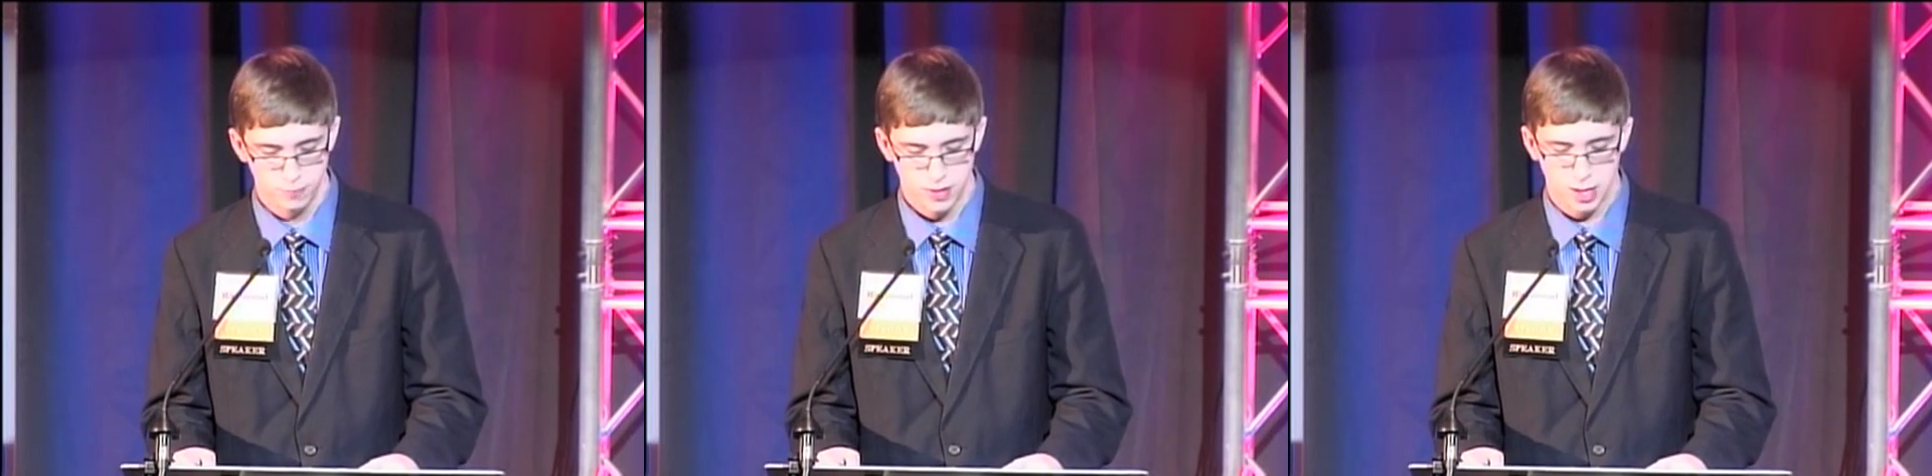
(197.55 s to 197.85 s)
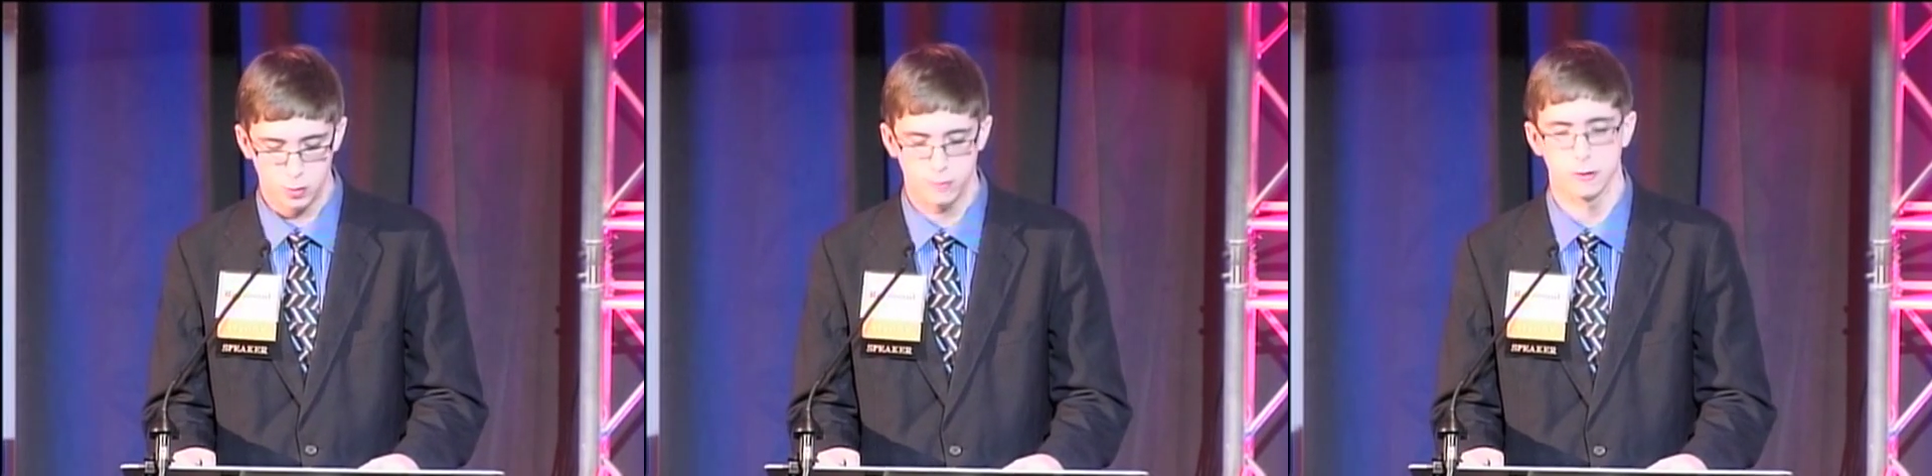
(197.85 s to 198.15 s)

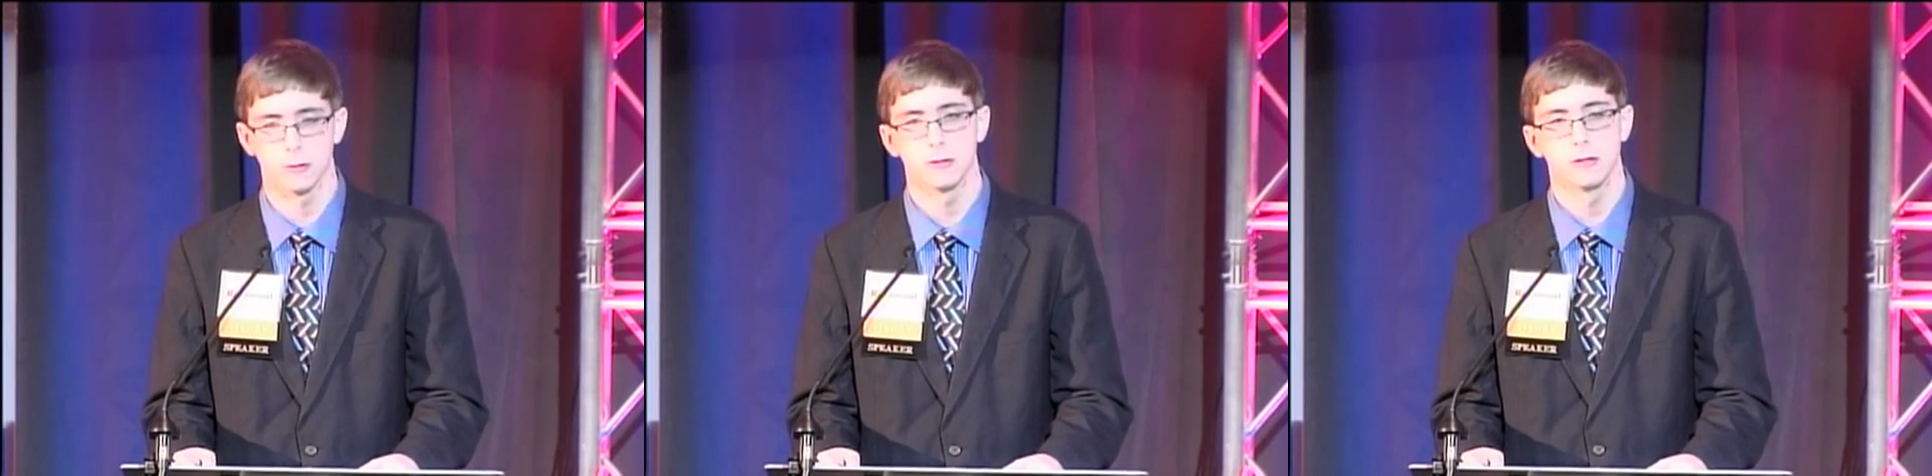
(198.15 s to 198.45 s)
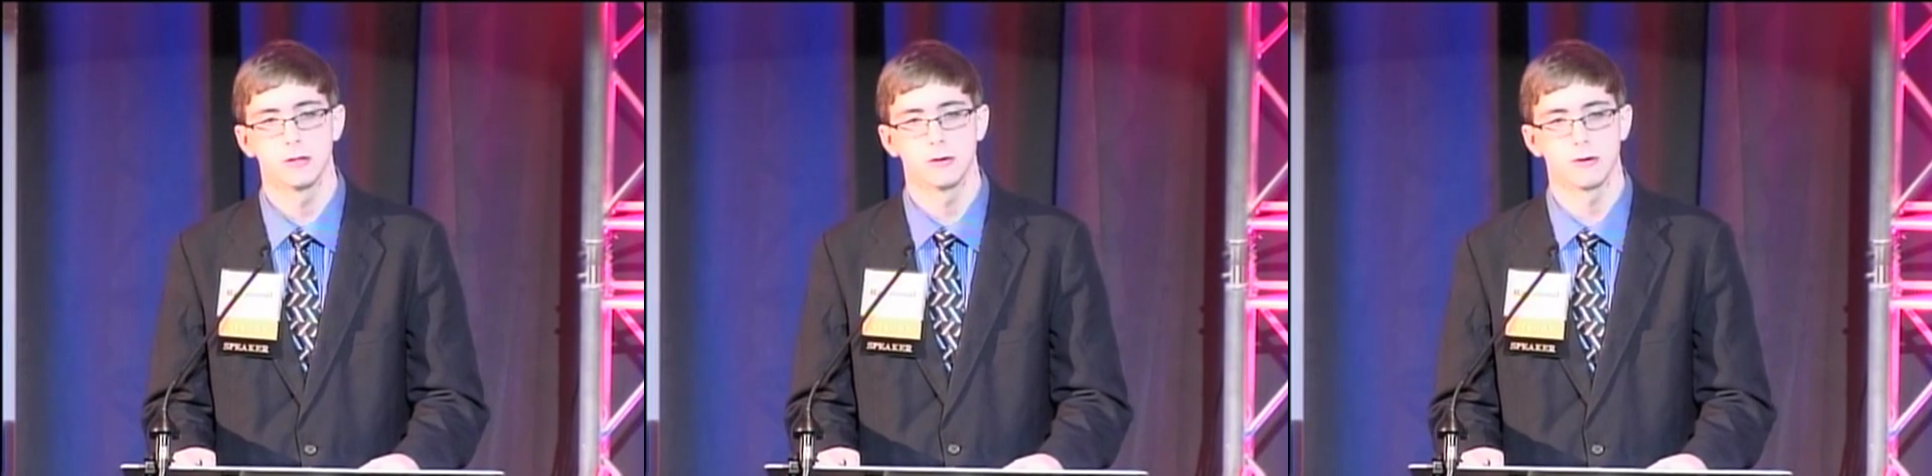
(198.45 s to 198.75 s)
However,
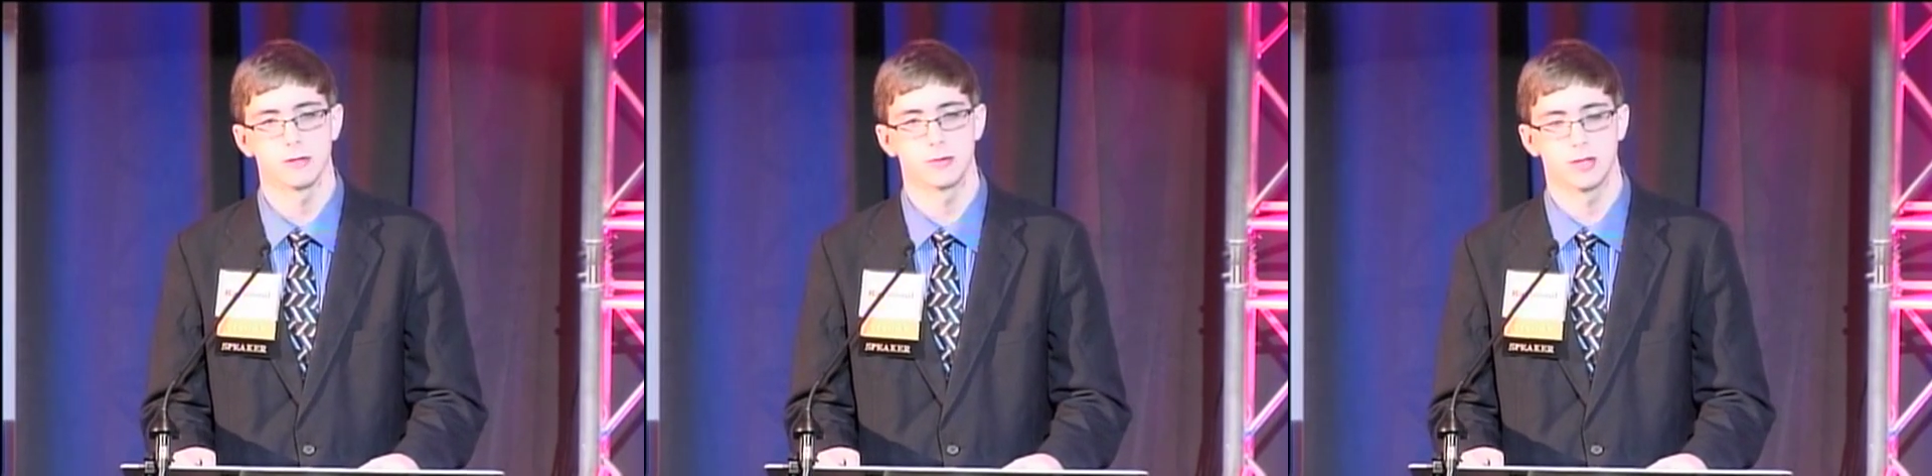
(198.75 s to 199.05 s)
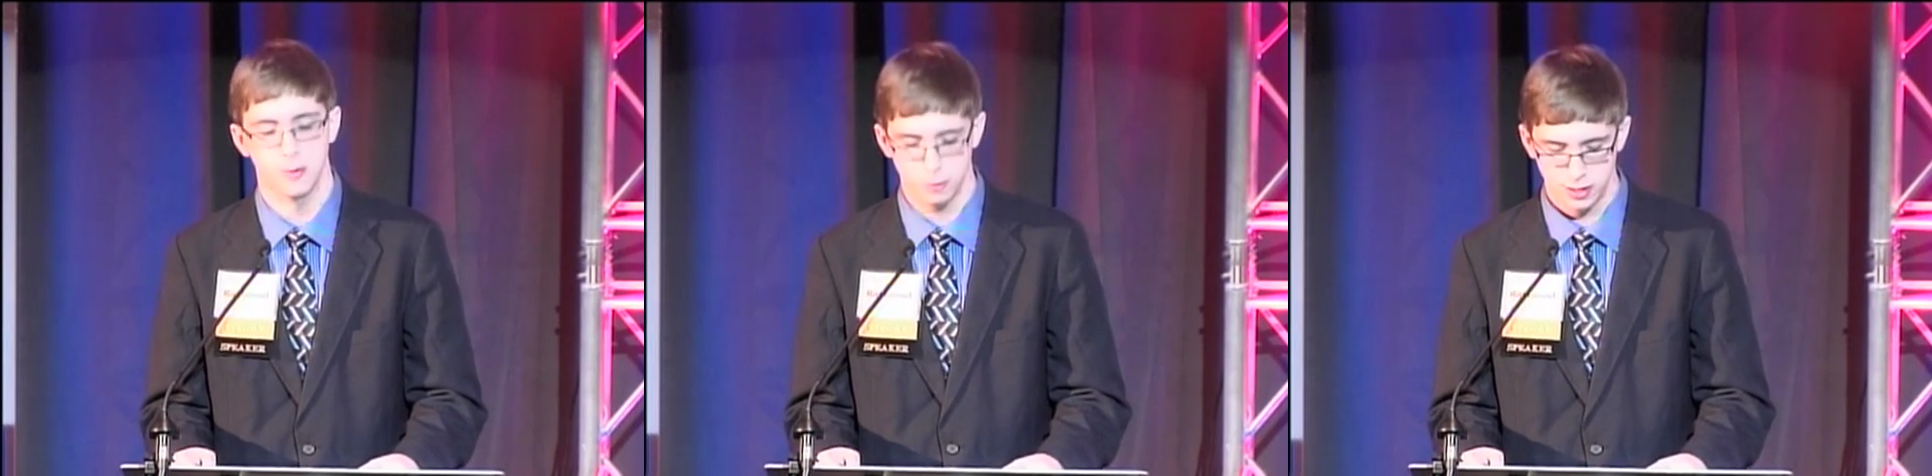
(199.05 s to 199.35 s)
on
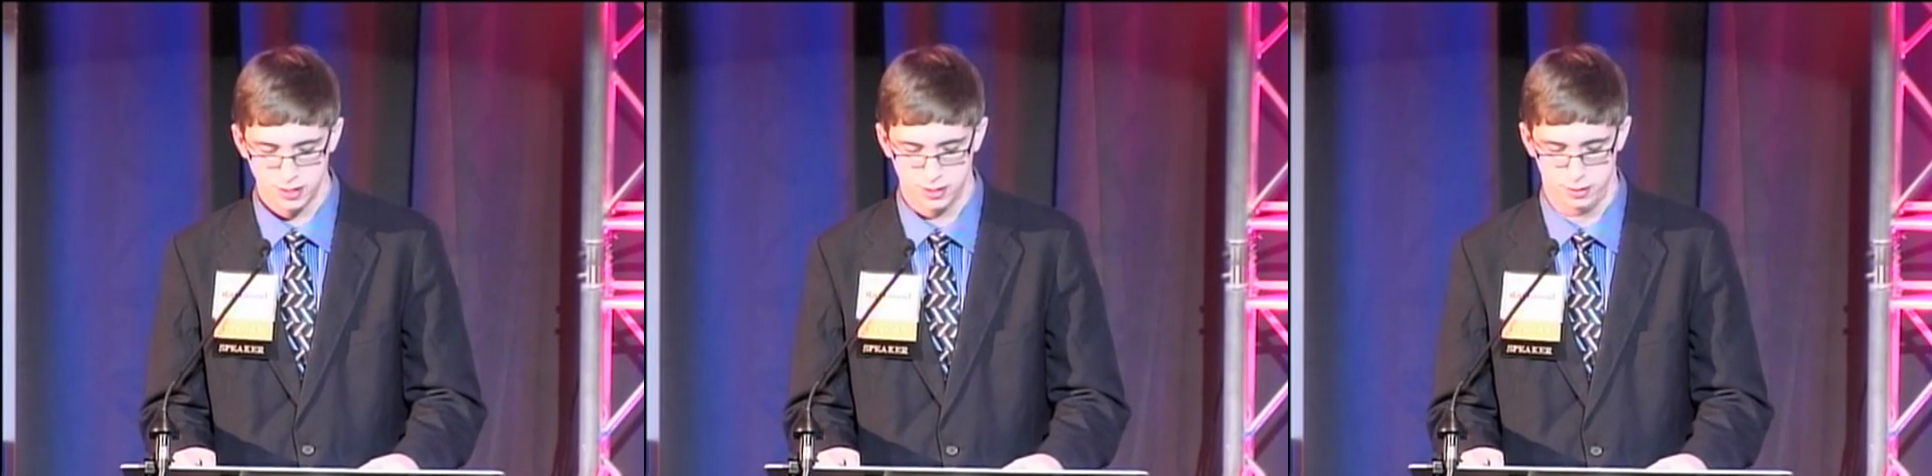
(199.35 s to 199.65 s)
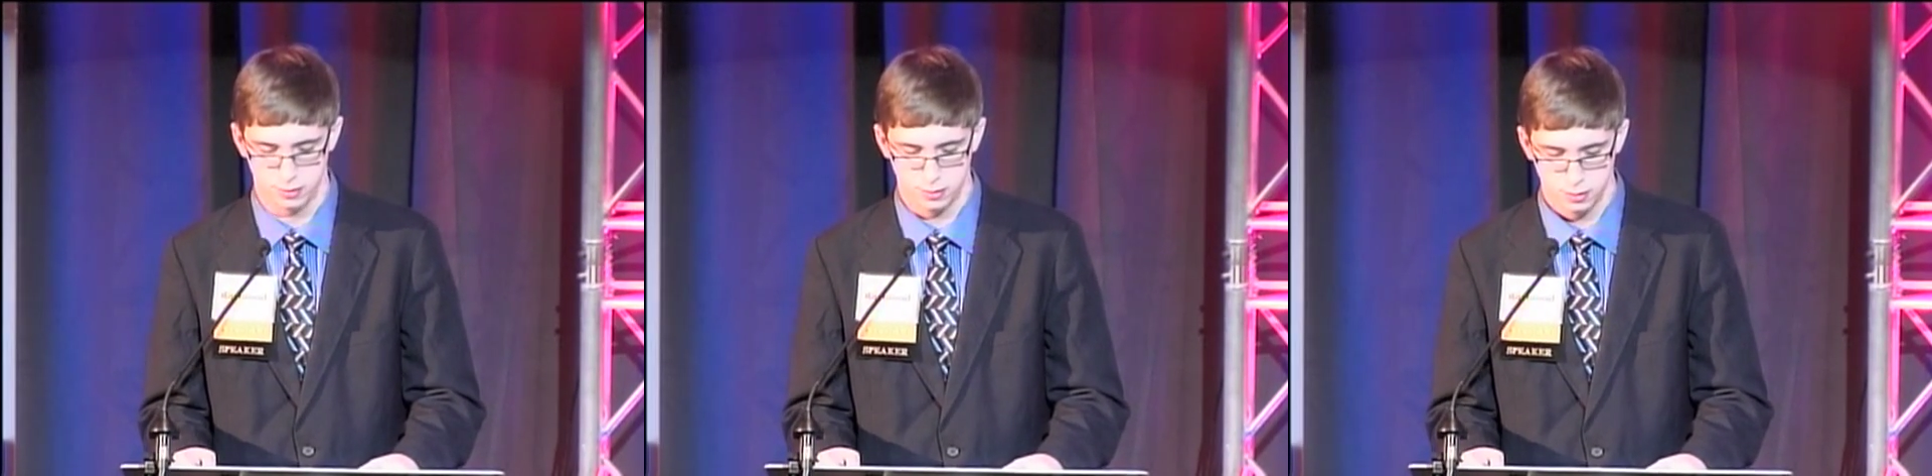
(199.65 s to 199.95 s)
September
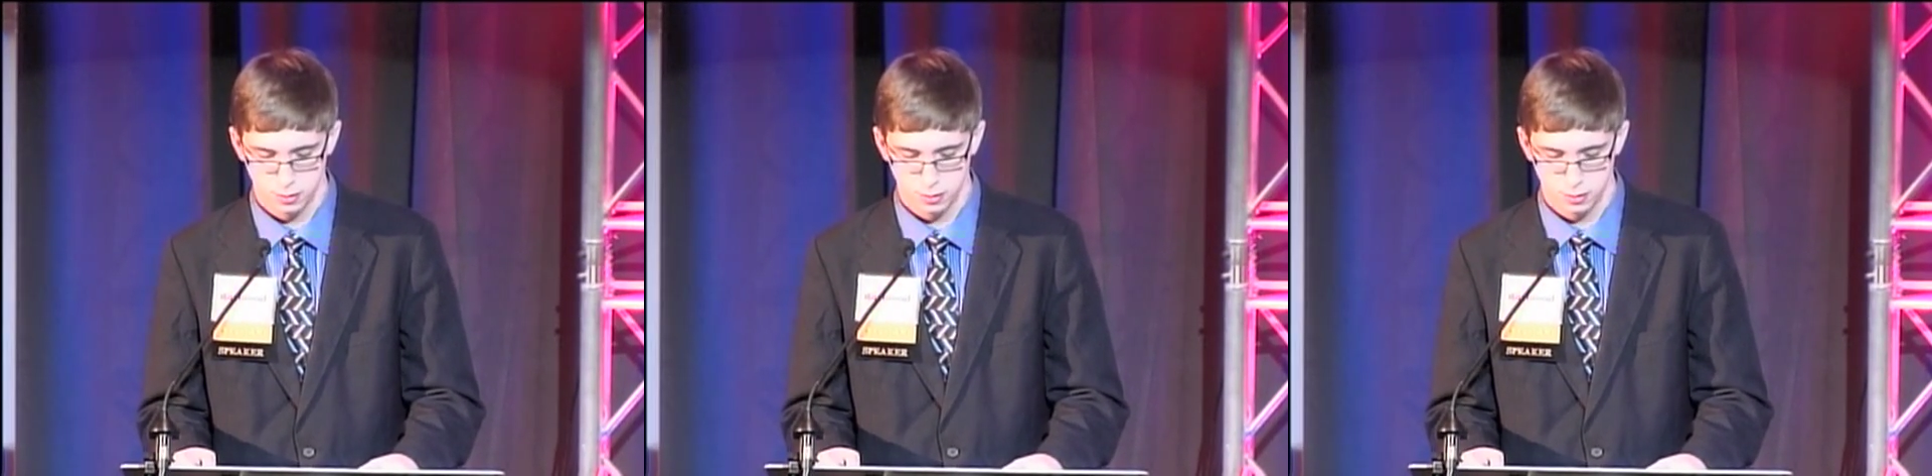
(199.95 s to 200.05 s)
18th,